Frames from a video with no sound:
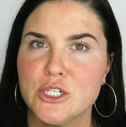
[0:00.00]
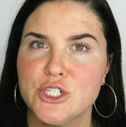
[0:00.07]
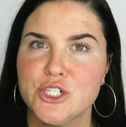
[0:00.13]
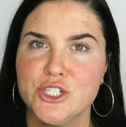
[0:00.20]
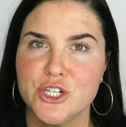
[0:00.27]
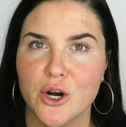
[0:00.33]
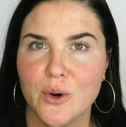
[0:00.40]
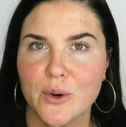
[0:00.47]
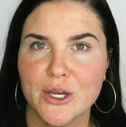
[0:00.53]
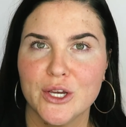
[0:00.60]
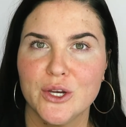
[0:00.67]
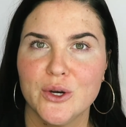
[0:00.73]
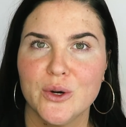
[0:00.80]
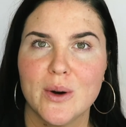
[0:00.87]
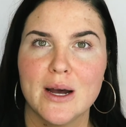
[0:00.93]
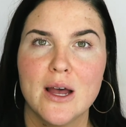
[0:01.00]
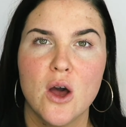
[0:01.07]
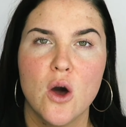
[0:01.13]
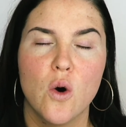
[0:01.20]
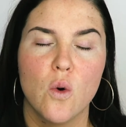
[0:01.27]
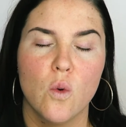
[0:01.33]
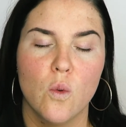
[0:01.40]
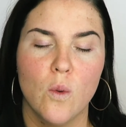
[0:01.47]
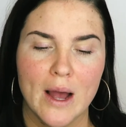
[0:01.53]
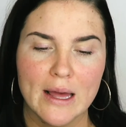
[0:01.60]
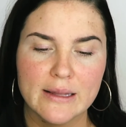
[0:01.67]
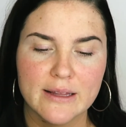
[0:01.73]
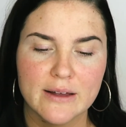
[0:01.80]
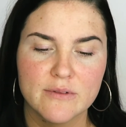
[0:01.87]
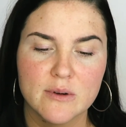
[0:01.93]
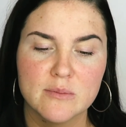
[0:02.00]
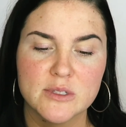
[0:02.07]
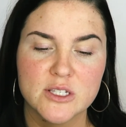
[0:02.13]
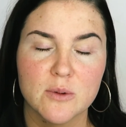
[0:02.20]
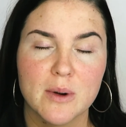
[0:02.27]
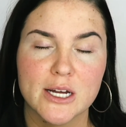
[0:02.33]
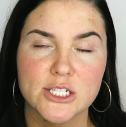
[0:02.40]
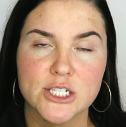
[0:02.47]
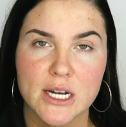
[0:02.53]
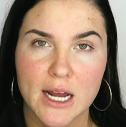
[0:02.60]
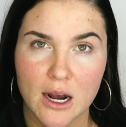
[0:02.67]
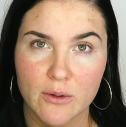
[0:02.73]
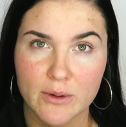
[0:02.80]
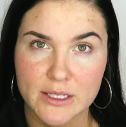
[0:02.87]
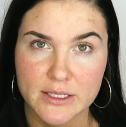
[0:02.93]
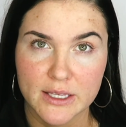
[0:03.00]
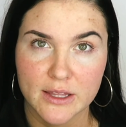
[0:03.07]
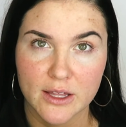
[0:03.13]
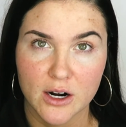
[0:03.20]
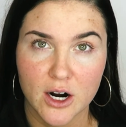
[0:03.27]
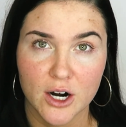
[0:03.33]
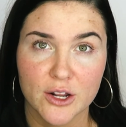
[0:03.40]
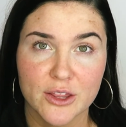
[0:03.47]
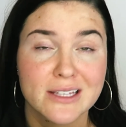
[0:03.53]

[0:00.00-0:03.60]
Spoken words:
show you why I love them so much and how easy they are.